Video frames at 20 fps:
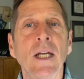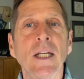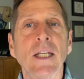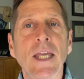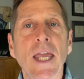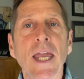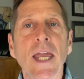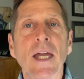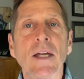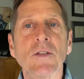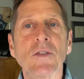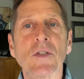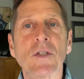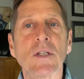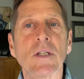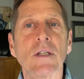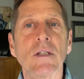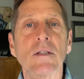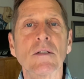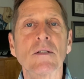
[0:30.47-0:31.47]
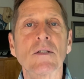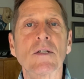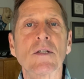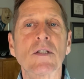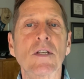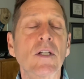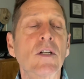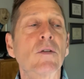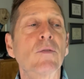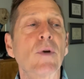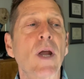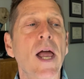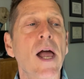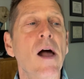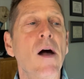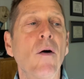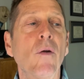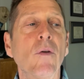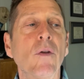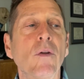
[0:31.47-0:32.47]
can't sit
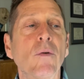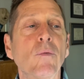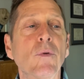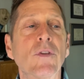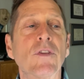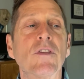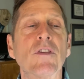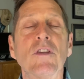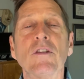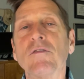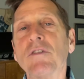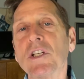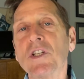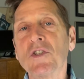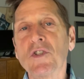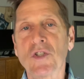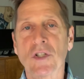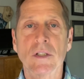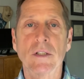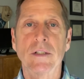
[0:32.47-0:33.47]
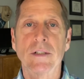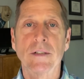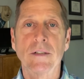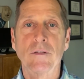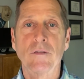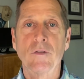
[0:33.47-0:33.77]
around with the vision